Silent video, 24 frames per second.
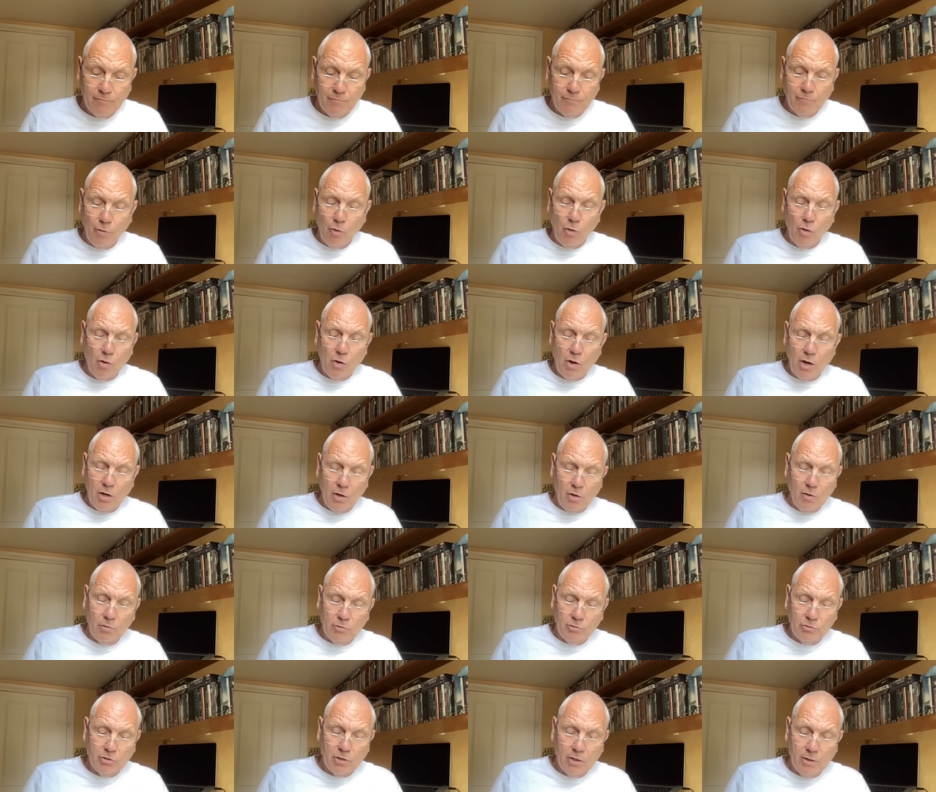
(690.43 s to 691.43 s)
for a
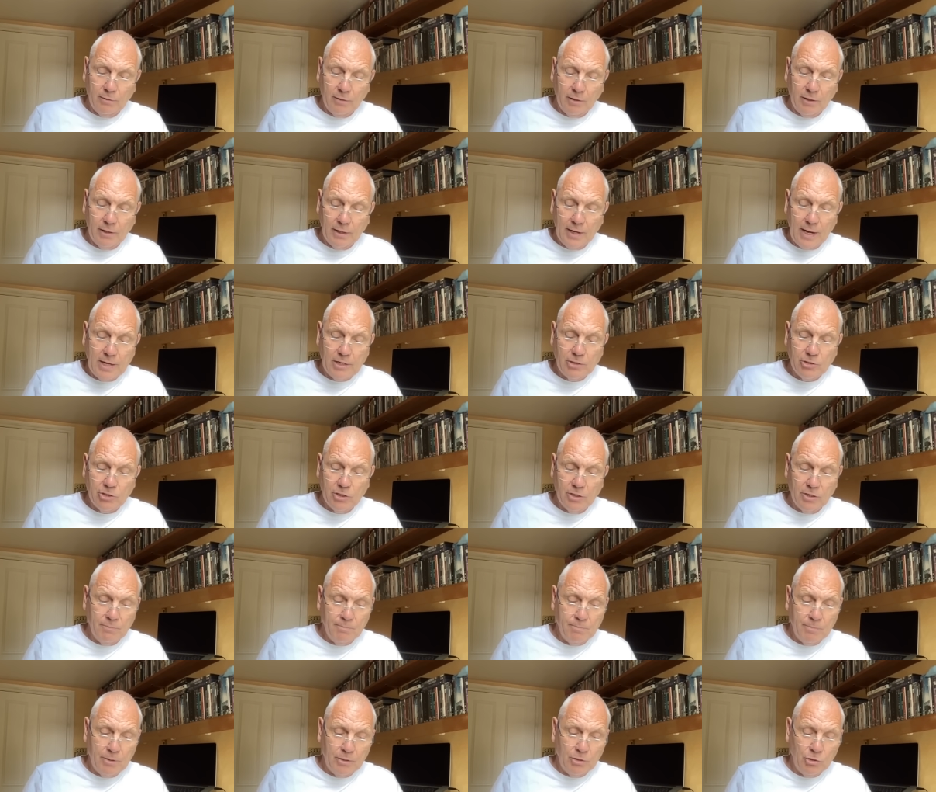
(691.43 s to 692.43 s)
long term
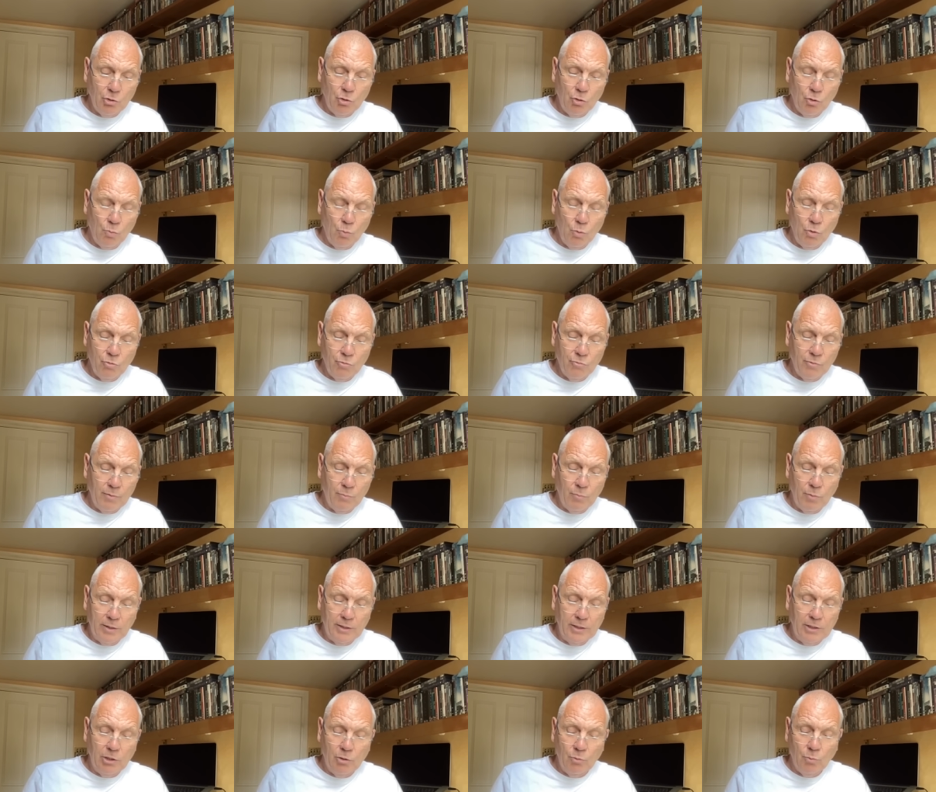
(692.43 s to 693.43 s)
connection but you're wondering
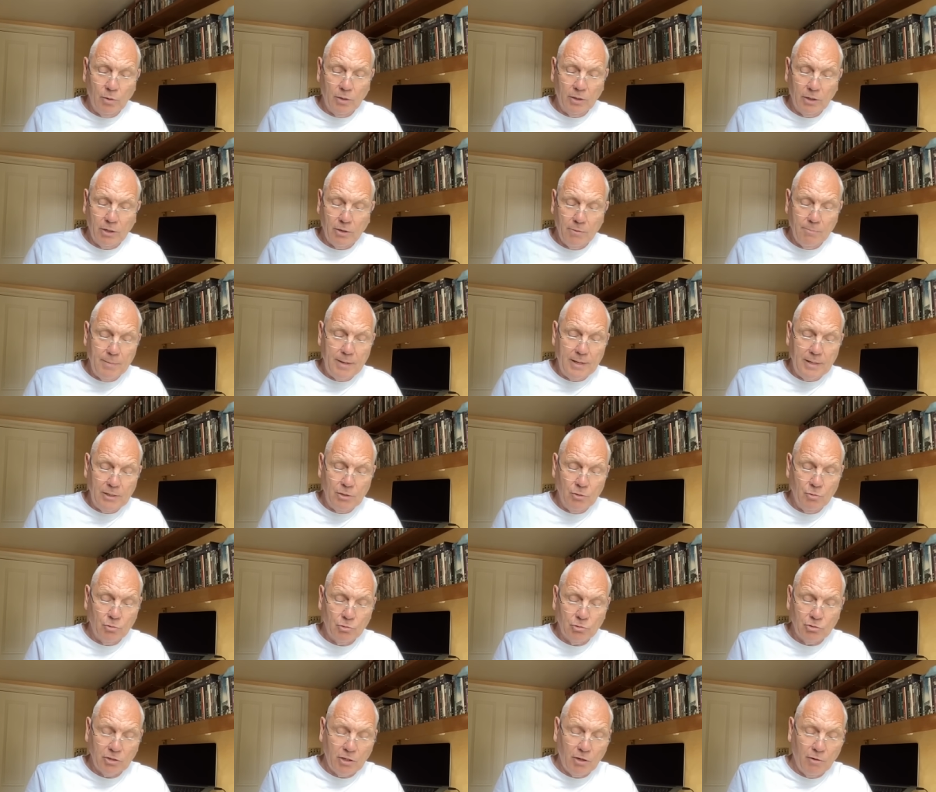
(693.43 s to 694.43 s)
whether you want to commit
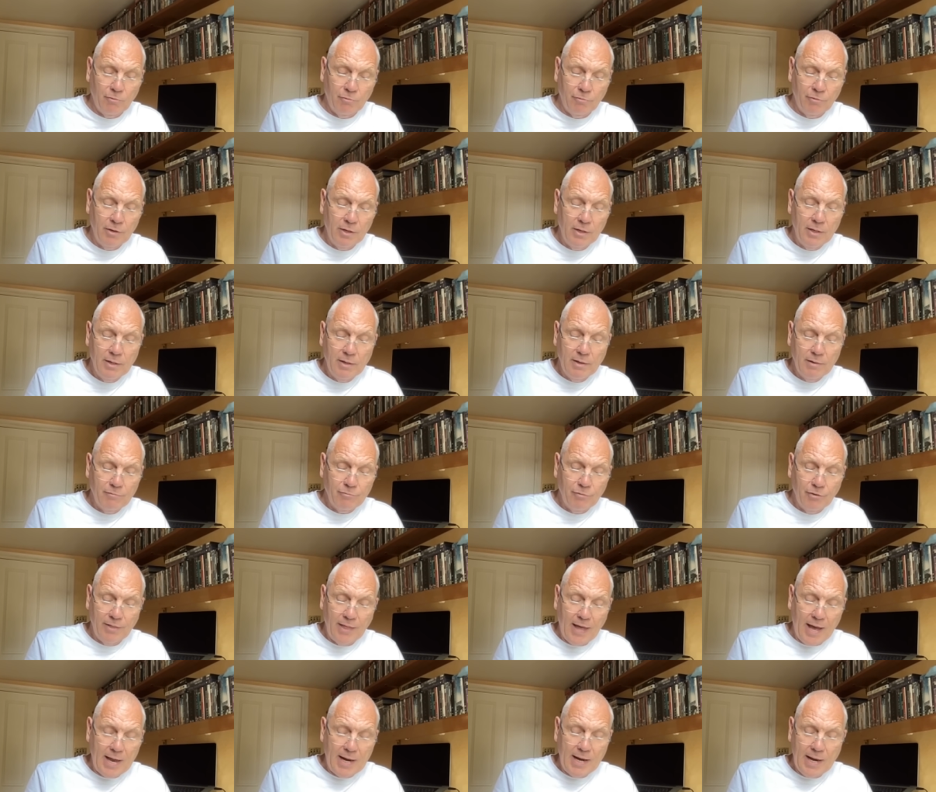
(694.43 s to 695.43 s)
yourself
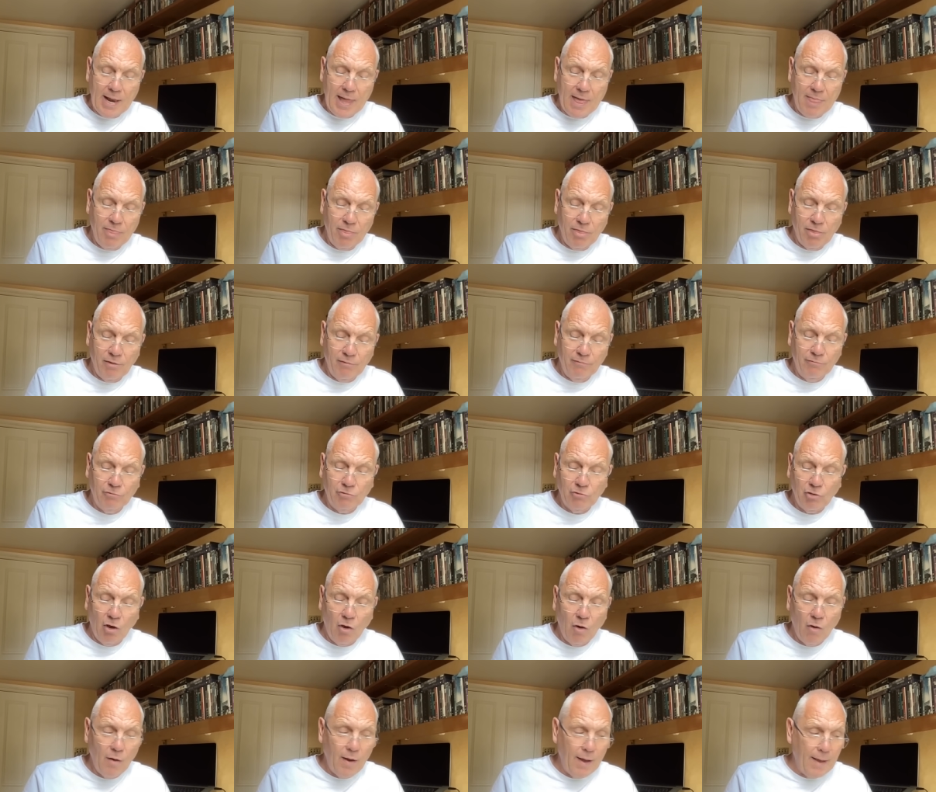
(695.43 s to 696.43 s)
for that length of
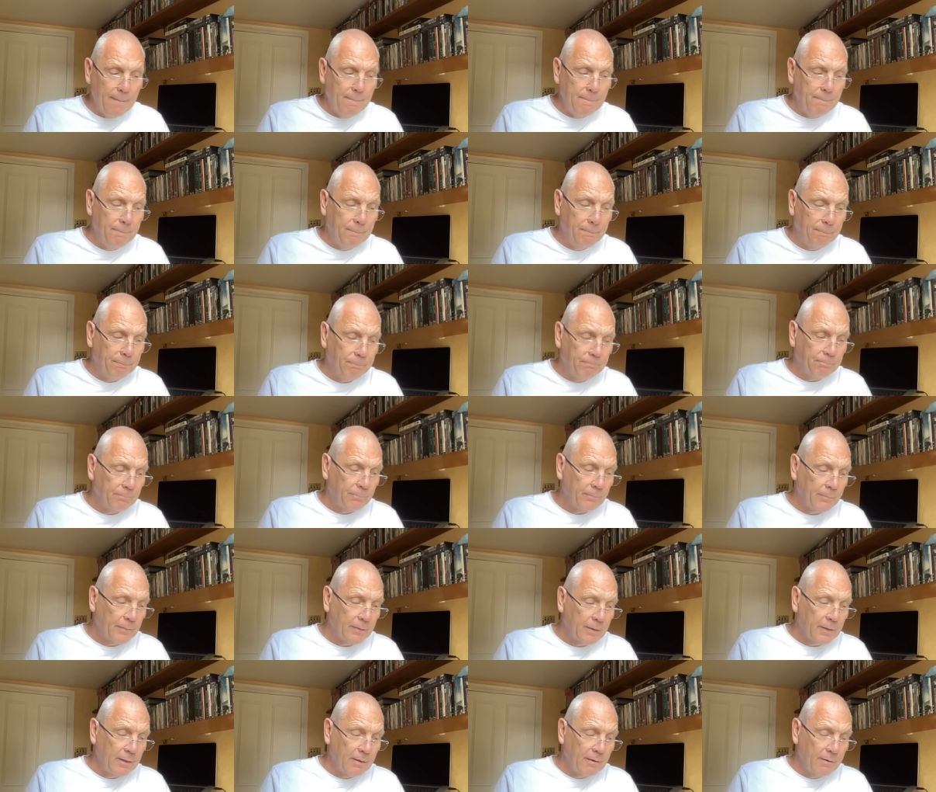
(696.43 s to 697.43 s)
time
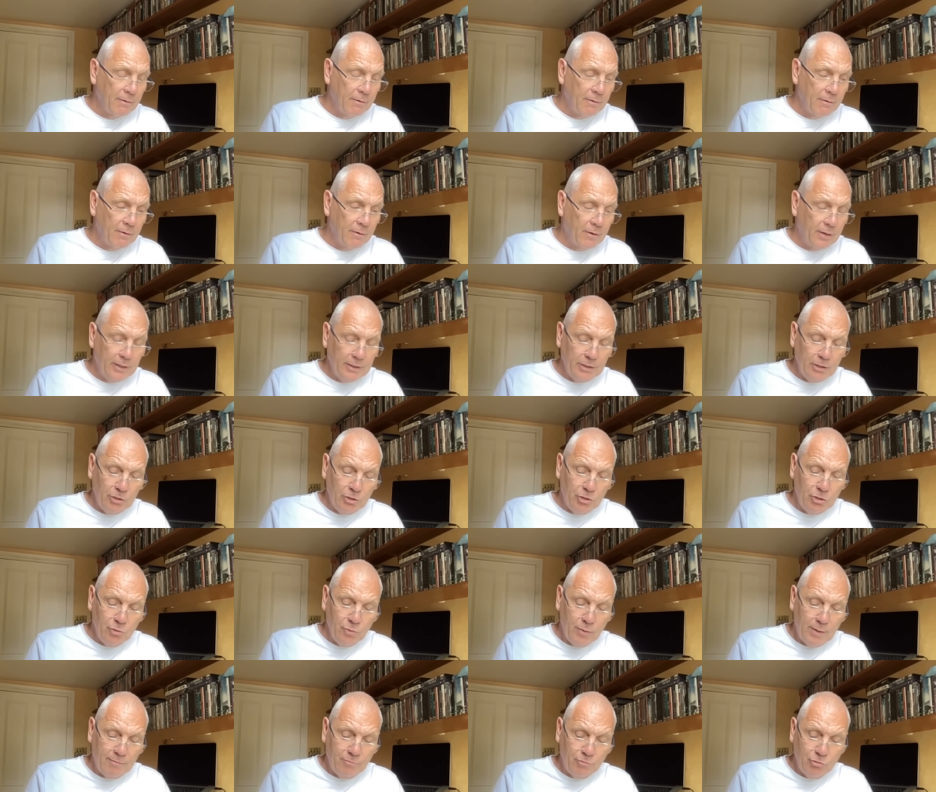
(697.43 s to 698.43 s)
all right you
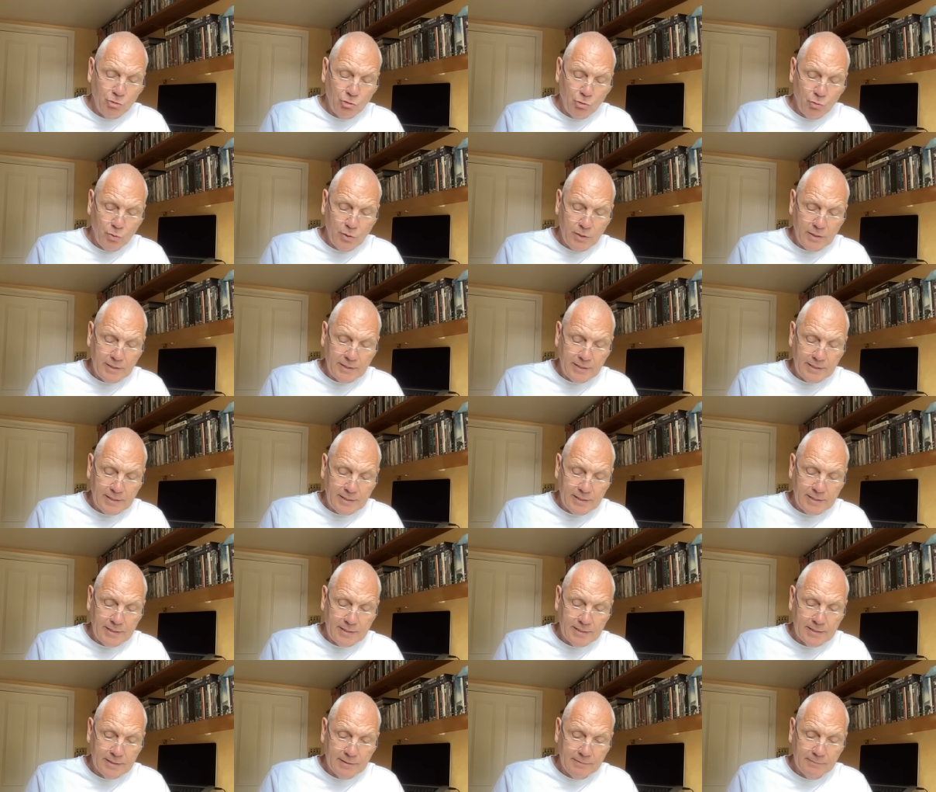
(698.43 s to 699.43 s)
do have
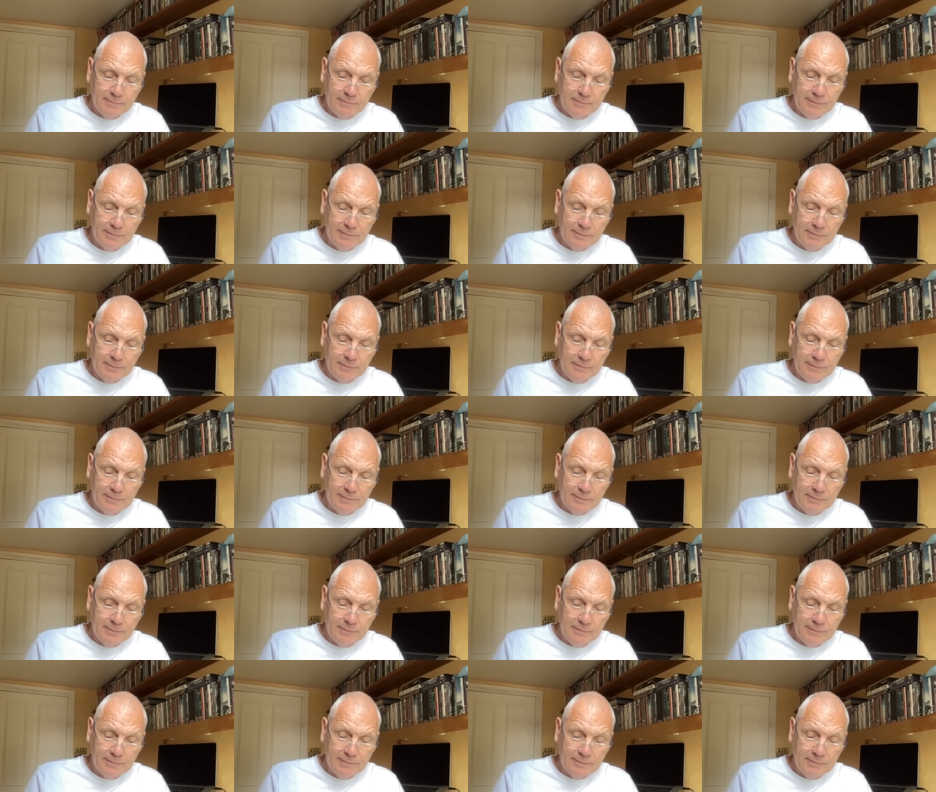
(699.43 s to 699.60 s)
choices